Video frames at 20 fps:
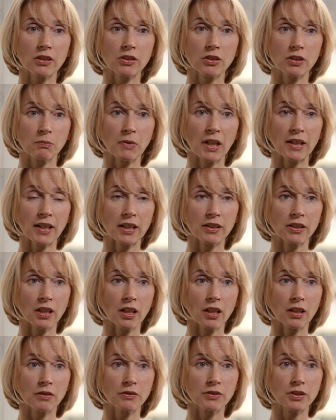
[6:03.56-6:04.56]
should make that
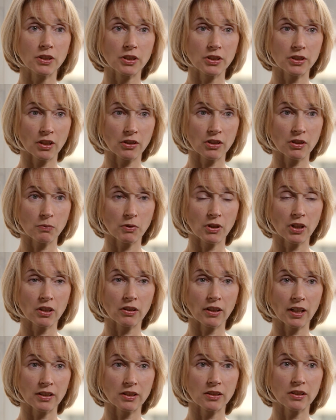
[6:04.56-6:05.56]
known to the social
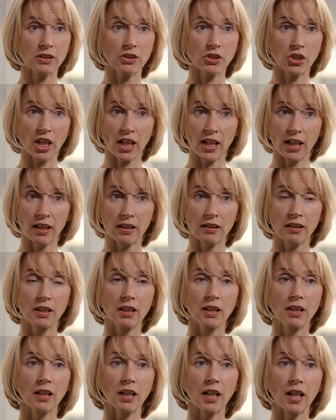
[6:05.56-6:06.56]
worker and to the chair,
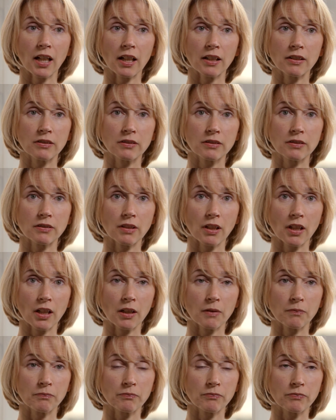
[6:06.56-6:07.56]
and
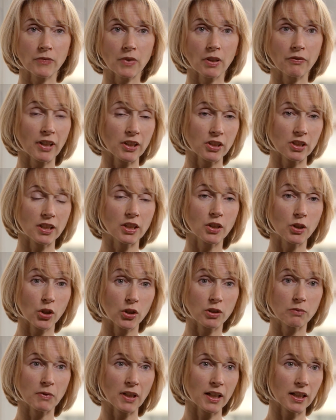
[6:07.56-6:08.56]
eventually
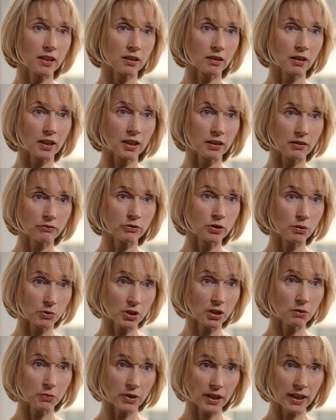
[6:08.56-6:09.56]
could make a formal
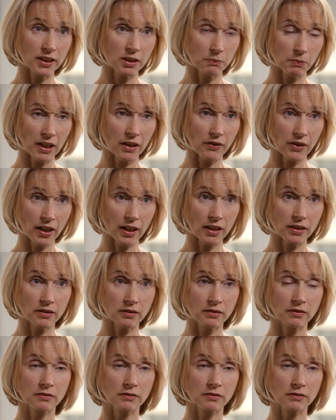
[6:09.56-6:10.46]
complaint about that.